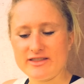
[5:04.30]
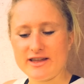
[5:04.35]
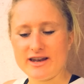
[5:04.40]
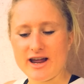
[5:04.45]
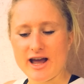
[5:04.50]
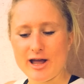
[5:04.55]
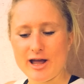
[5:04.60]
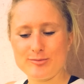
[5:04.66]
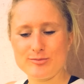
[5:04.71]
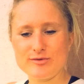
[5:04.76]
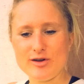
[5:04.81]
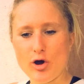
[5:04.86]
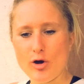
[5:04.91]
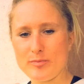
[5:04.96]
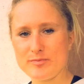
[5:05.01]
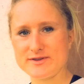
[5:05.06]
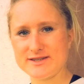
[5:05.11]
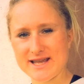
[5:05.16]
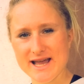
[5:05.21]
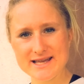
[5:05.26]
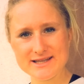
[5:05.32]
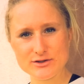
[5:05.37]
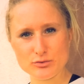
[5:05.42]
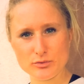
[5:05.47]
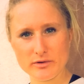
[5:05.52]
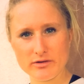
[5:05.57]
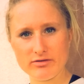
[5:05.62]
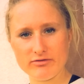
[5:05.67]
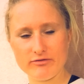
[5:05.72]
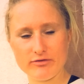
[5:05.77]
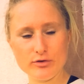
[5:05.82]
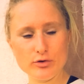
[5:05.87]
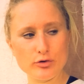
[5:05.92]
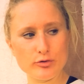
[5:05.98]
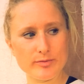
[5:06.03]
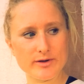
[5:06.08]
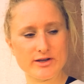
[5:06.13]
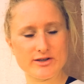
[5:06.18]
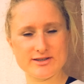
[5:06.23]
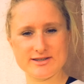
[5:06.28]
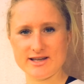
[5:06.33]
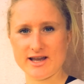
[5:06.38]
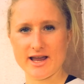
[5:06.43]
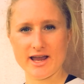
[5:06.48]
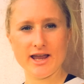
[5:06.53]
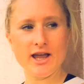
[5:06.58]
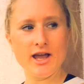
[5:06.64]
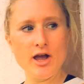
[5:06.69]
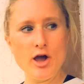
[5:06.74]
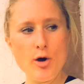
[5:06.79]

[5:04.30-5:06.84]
that I'm obsessed with food because I